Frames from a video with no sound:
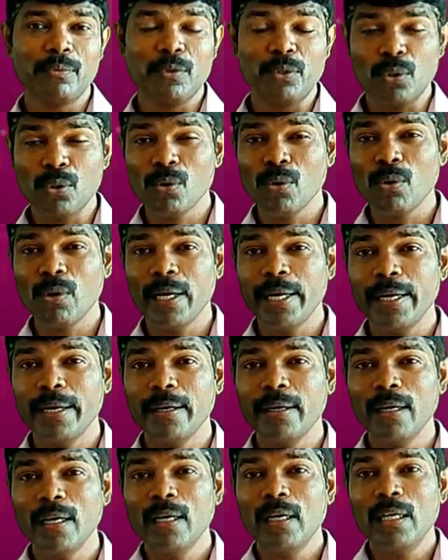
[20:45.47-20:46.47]
grow
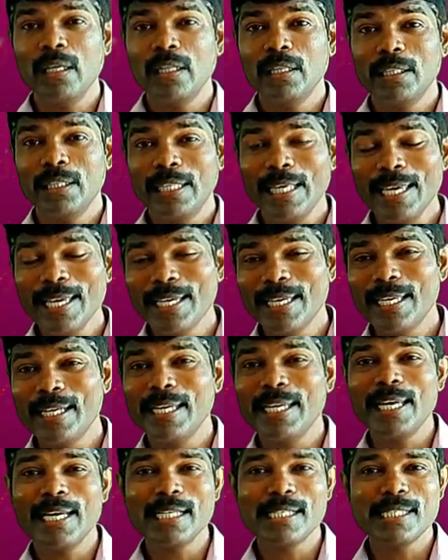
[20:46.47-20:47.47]
and they
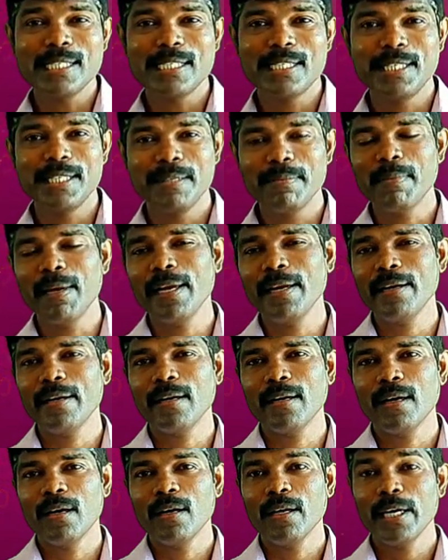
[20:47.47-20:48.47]
create
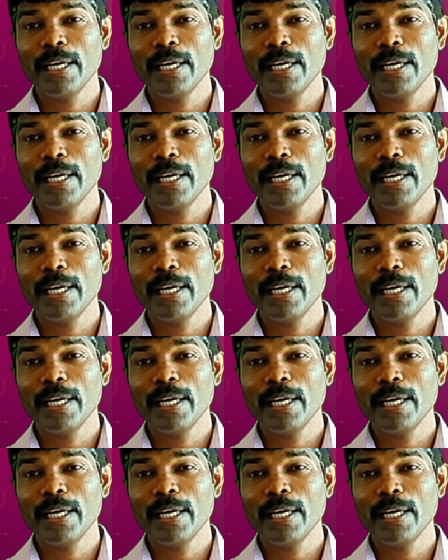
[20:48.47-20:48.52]
demand